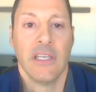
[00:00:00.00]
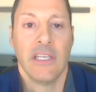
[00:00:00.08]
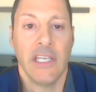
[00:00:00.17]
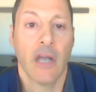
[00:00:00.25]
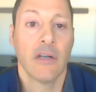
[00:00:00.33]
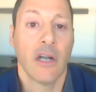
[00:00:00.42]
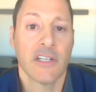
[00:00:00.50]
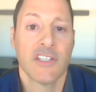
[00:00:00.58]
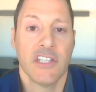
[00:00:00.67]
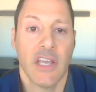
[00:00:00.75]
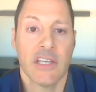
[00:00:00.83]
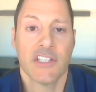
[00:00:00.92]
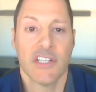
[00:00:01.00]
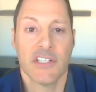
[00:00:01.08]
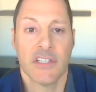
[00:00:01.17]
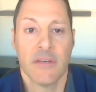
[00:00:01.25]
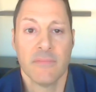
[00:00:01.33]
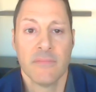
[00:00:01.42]
ERRCS
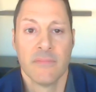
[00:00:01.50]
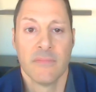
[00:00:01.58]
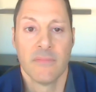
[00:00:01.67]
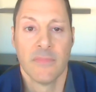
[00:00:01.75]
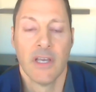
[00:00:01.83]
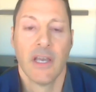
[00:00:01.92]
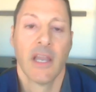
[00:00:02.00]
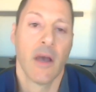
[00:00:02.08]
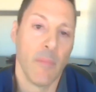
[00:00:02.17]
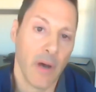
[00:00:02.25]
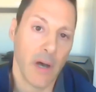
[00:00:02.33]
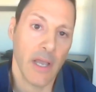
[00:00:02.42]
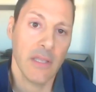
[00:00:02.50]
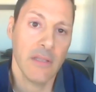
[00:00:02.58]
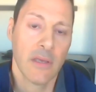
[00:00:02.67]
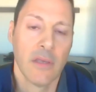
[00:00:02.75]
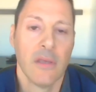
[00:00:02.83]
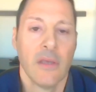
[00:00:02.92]
system combined
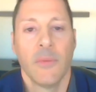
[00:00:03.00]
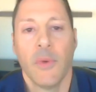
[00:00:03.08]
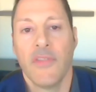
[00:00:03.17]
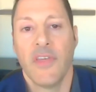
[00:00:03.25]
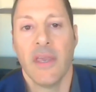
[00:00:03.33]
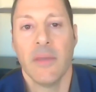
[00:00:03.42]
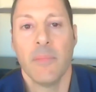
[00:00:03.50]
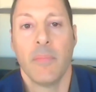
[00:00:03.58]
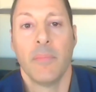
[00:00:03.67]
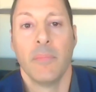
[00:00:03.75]
with a